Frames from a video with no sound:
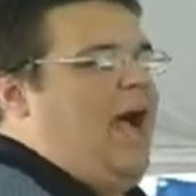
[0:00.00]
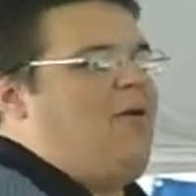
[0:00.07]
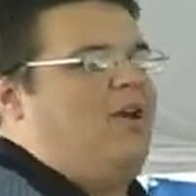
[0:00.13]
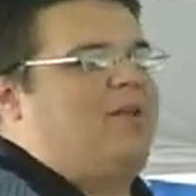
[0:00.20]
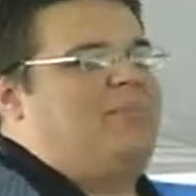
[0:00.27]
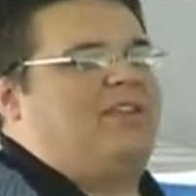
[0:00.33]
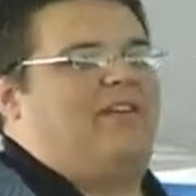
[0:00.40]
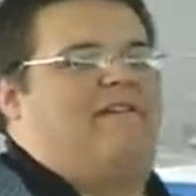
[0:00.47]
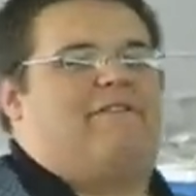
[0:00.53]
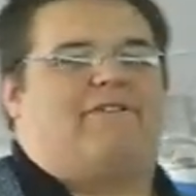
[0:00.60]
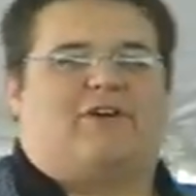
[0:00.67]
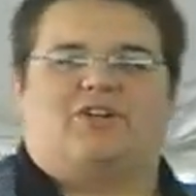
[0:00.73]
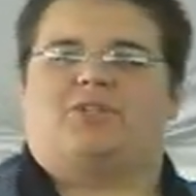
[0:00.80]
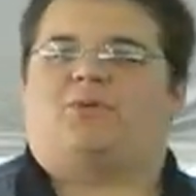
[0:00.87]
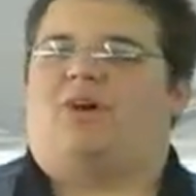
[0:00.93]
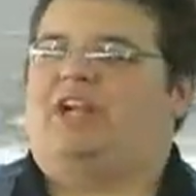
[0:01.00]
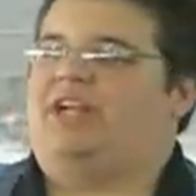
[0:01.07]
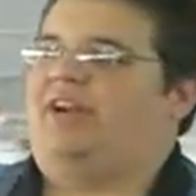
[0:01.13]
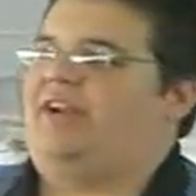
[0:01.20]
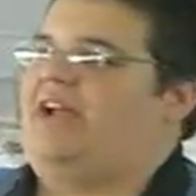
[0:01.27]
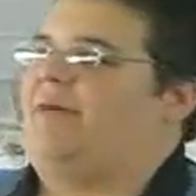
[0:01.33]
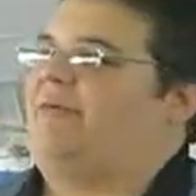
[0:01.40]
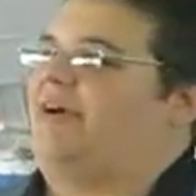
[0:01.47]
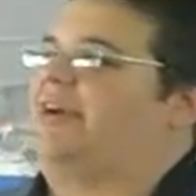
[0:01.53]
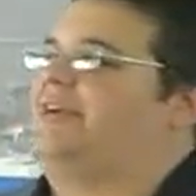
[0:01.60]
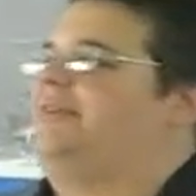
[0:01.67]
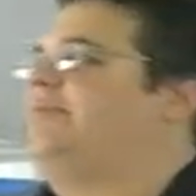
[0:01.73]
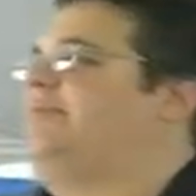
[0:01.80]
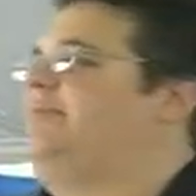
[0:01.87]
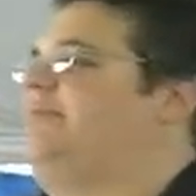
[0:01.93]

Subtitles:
I want to be the first one in your network.